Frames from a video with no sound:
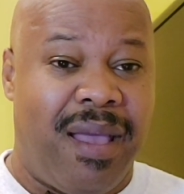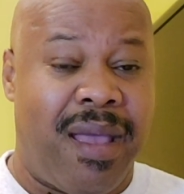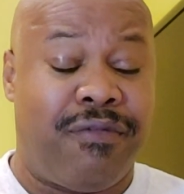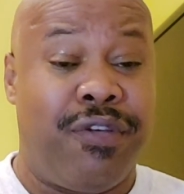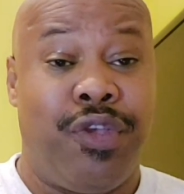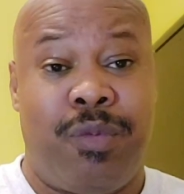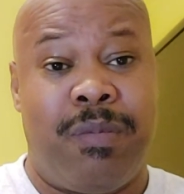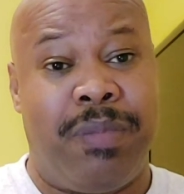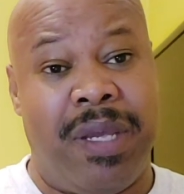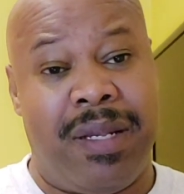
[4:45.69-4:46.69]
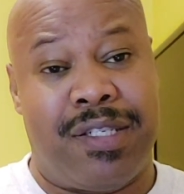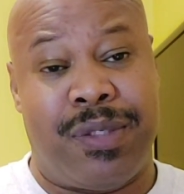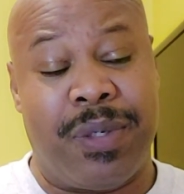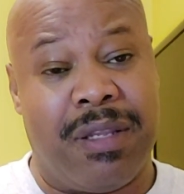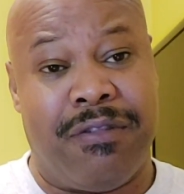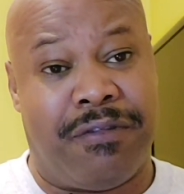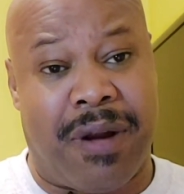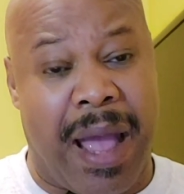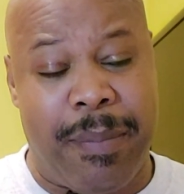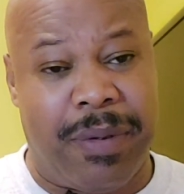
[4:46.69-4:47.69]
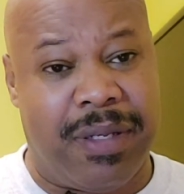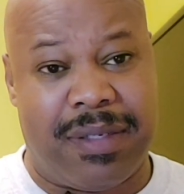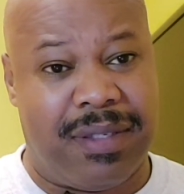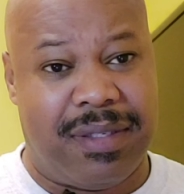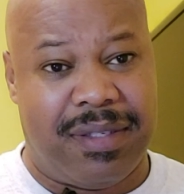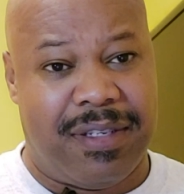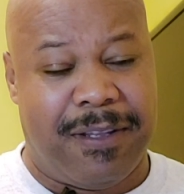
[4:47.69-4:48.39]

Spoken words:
every human being is looking for happiness.